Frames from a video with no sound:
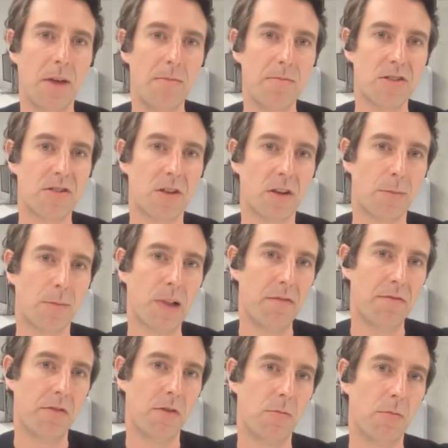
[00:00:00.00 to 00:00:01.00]
members on the
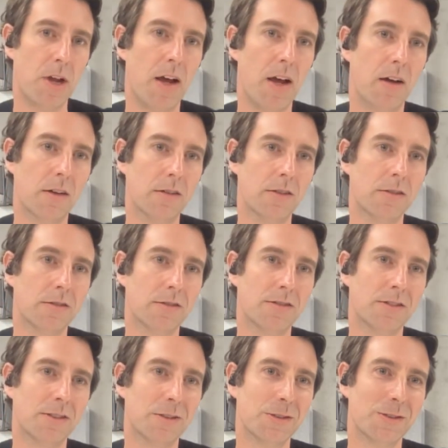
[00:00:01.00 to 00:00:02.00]
platform now,
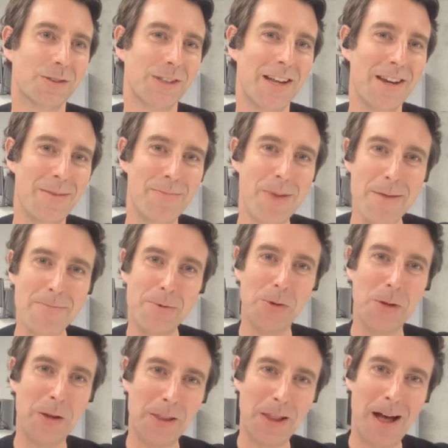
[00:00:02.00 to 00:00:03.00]
and they're people
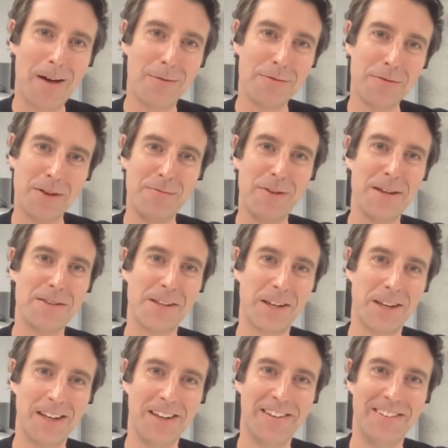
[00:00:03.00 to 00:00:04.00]
that love
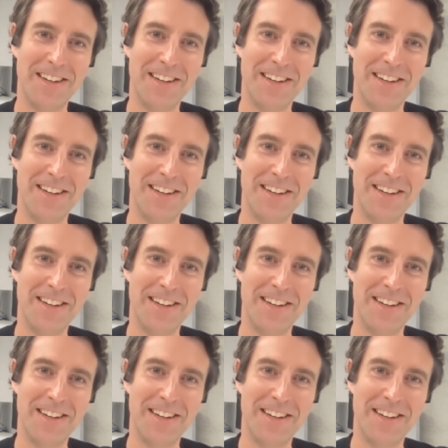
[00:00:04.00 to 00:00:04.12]
investing in